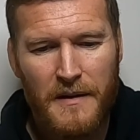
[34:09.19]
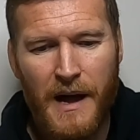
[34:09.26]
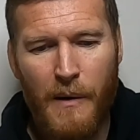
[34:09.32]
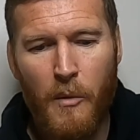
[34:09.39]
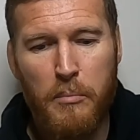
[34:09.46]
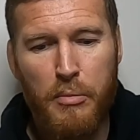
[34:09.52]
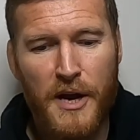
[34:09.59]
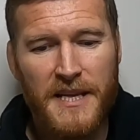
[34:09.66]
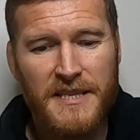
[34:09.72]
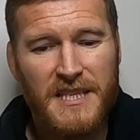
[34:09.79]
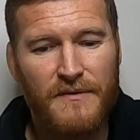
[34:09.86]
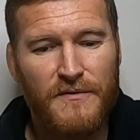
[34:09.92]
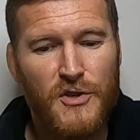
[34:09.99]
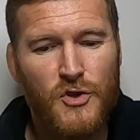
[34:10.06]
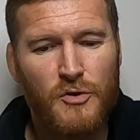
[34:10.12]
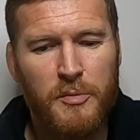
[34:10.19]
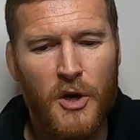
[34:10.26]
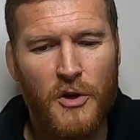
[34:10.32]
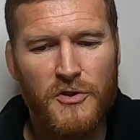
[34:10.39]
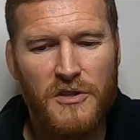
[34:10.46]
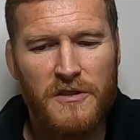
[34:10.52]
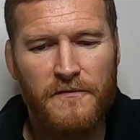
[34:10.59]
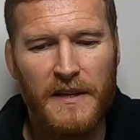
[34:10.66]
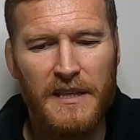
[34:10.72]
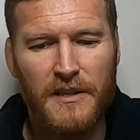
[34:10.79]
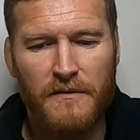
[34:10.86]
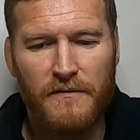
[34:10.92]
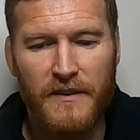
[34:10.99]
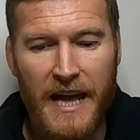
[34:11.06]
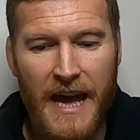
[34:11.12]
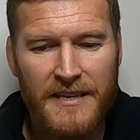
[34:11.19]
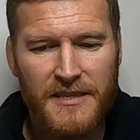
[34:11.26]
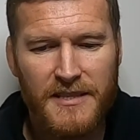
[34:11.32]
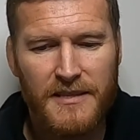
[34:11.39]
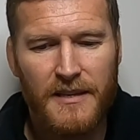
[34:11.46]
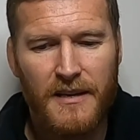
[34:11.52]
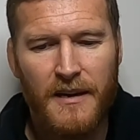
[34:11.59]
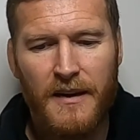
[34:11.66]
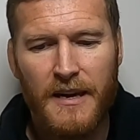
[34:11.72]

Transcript: our brains give a subconscious feeling of yes.